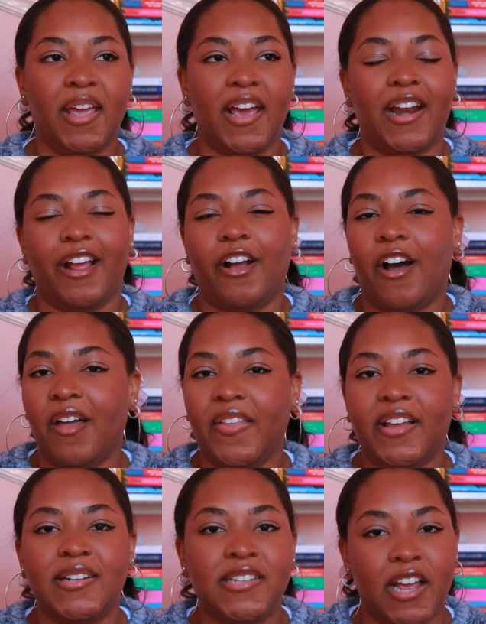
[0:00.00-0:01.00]
and I got
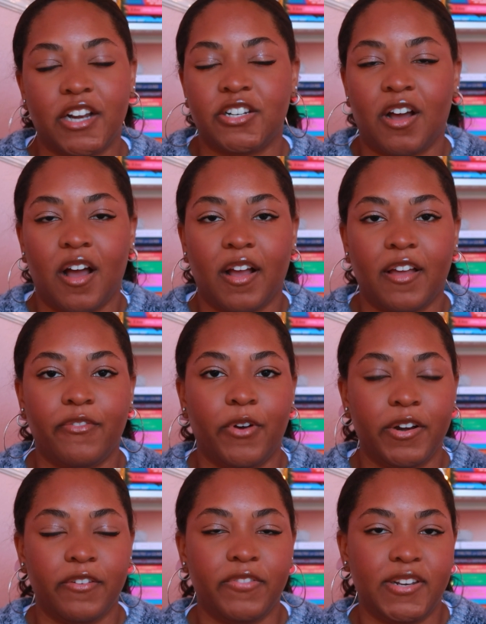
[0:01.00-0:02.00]
like a TikTok of
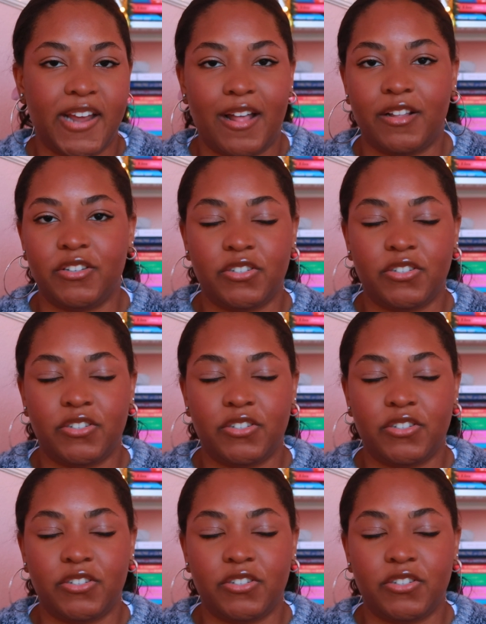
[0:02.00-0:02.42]
one of the Dallas